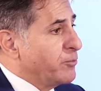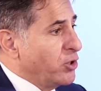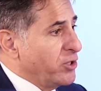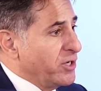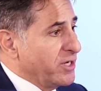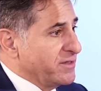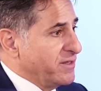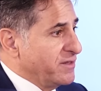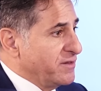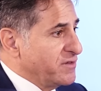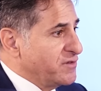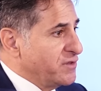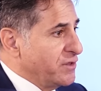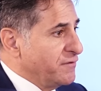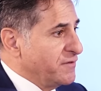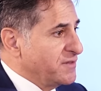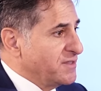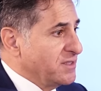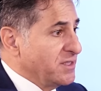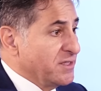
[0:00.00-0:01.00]
product and the
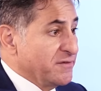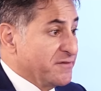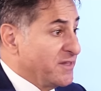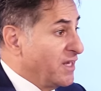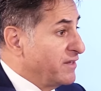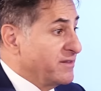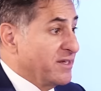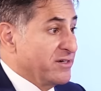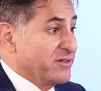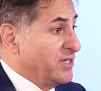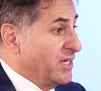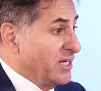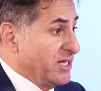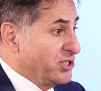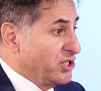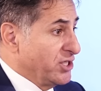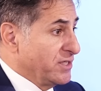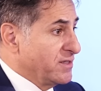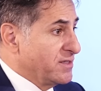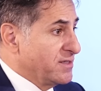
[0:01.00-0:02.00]
service and they've done their
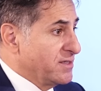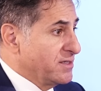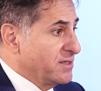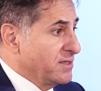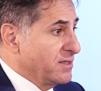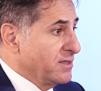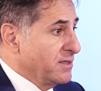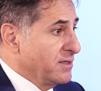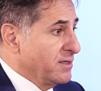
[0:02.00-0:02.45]
diligence.